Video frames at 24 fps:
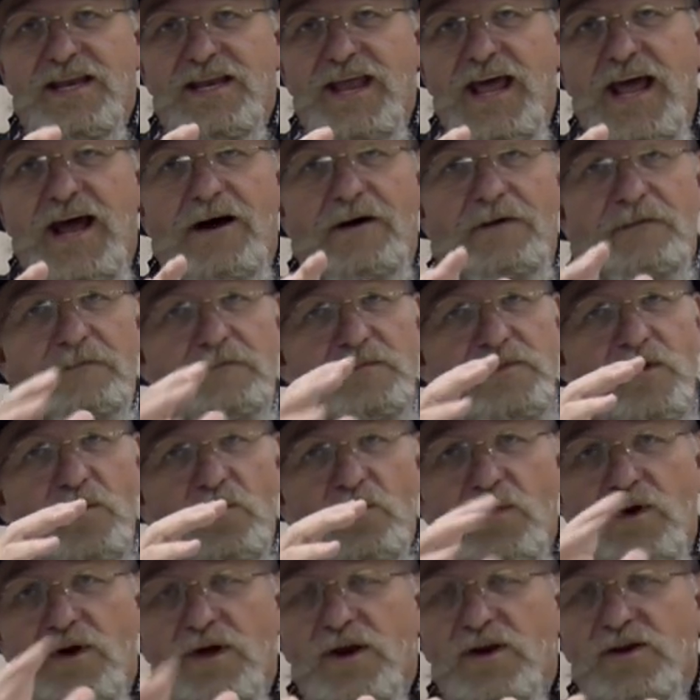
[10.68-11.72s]
Now,
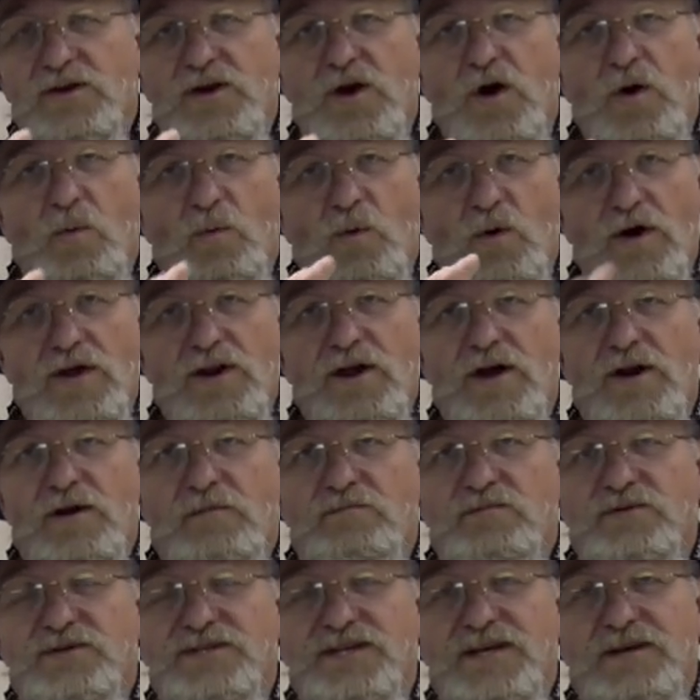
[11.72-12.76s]
we're gonna go
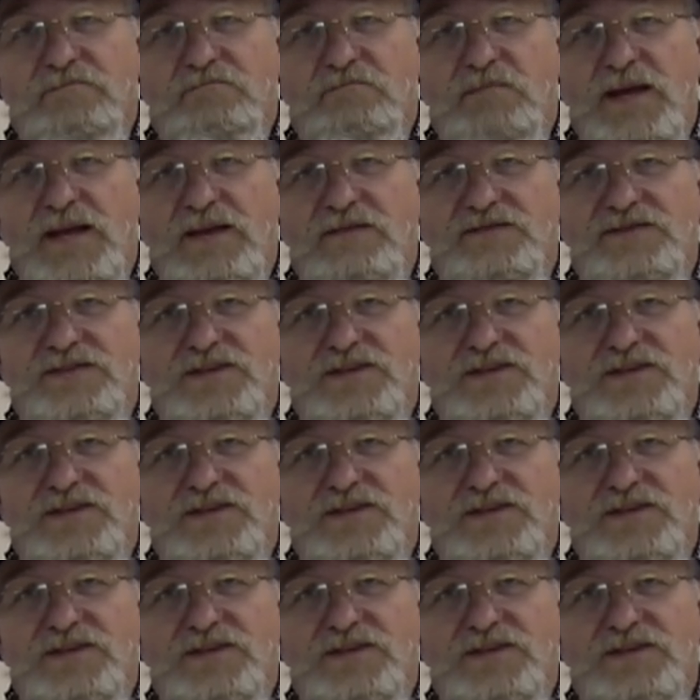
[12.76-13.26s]
100% beef